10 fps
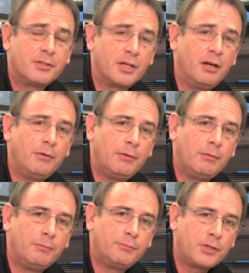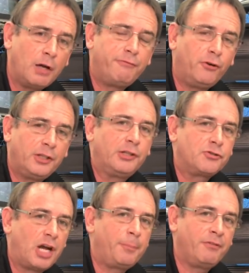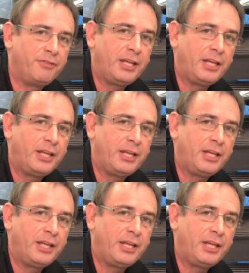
So don't fall in the trap of